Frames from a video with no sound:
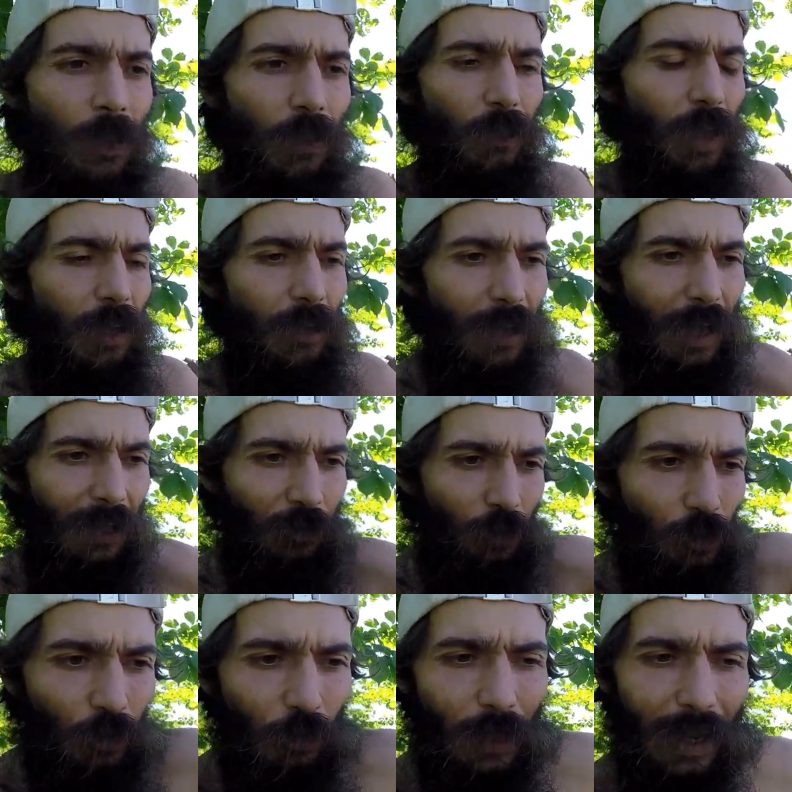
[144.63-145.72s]
Then as
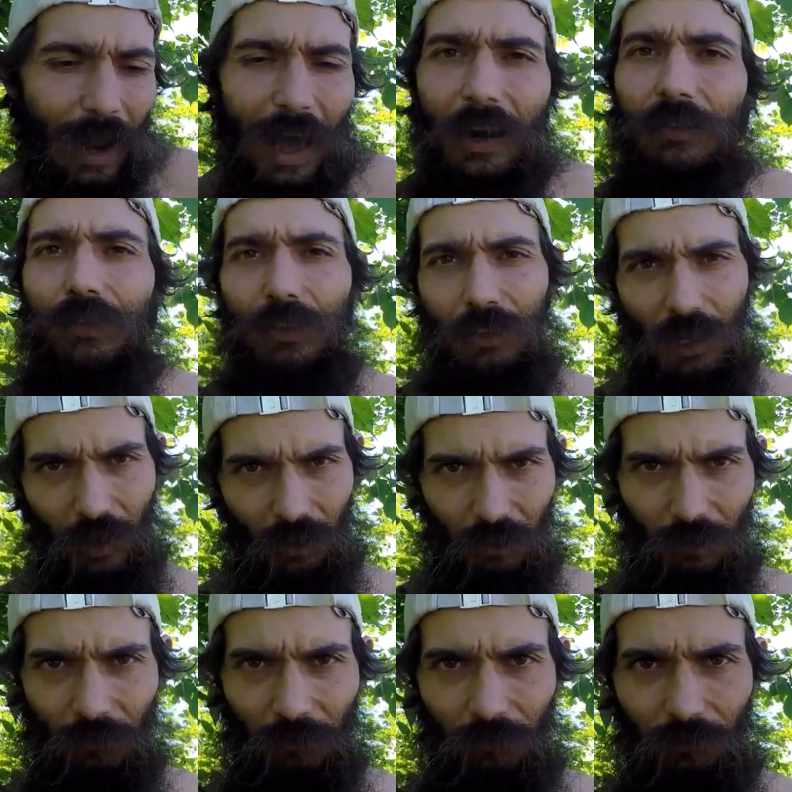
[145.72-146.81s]
soon as you get out of the
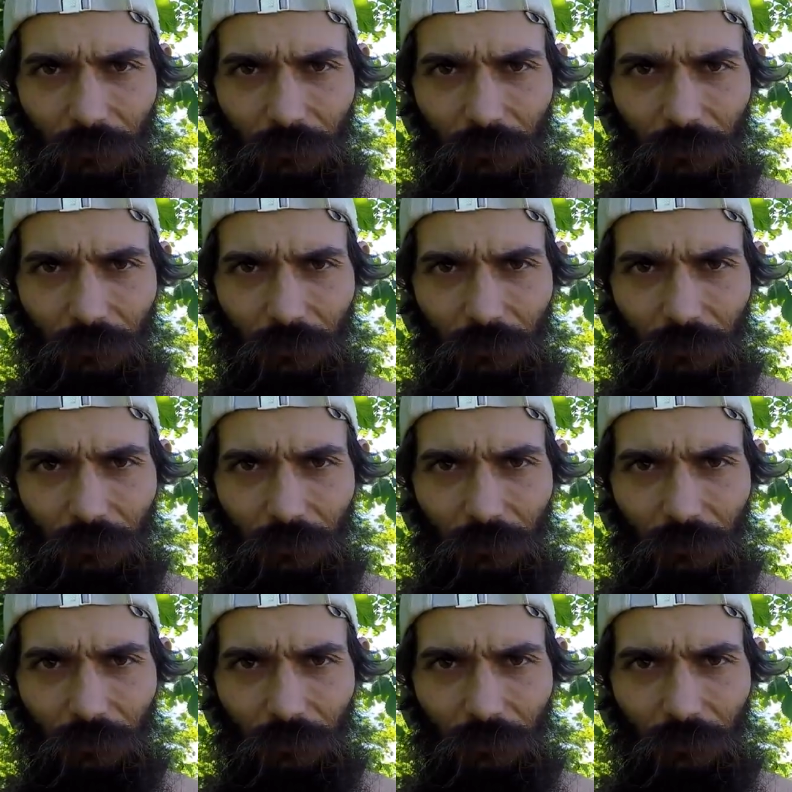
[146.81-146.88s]
tunnel